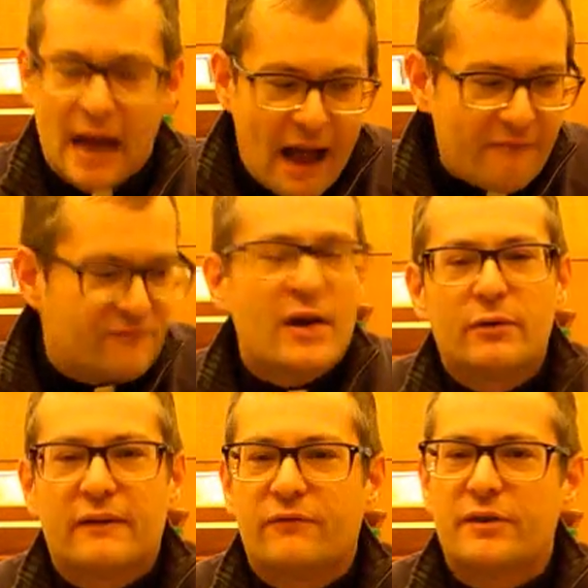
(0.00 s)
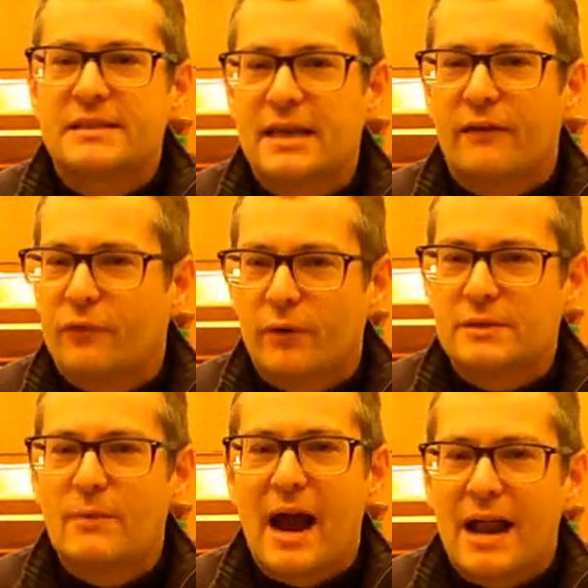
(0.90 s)
I found it first, therefore
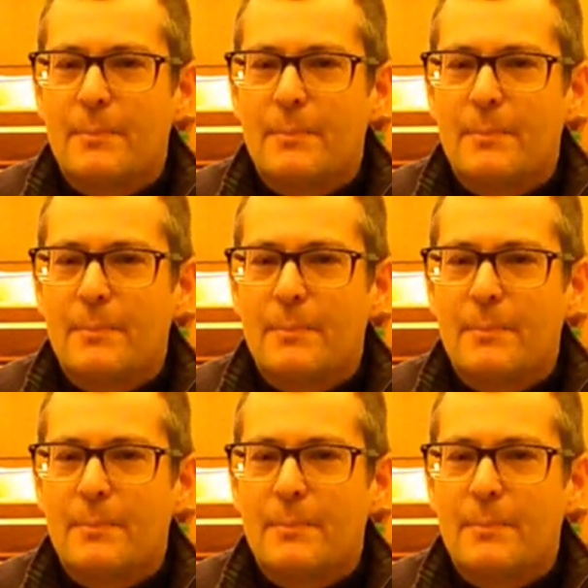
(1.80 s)
it's mine.